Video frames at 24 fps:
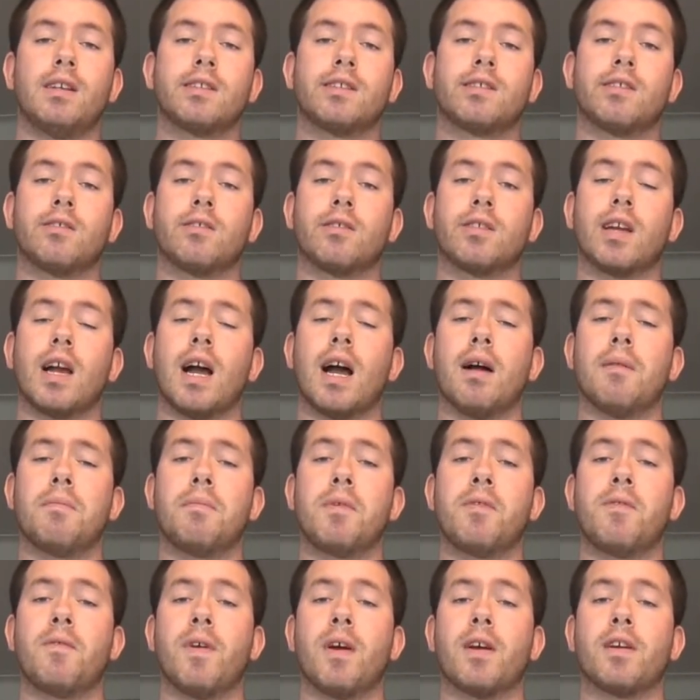So you gotta
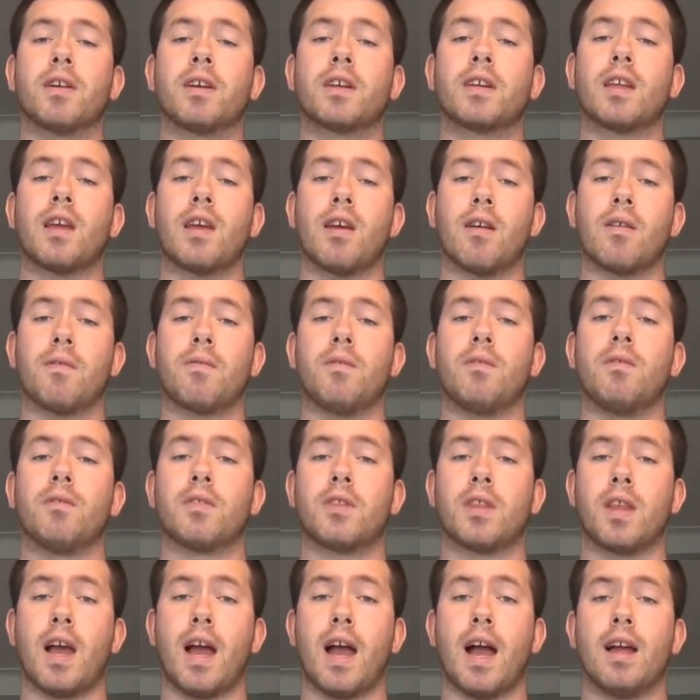be very careful
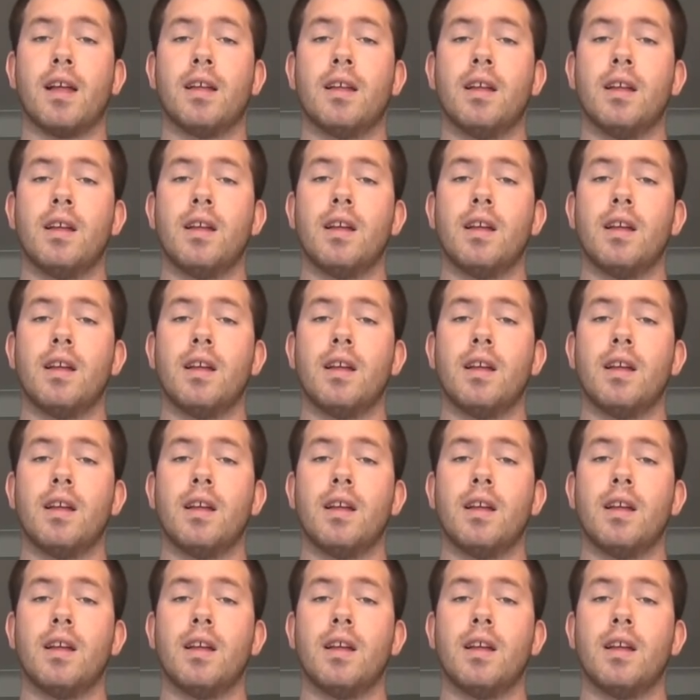with that.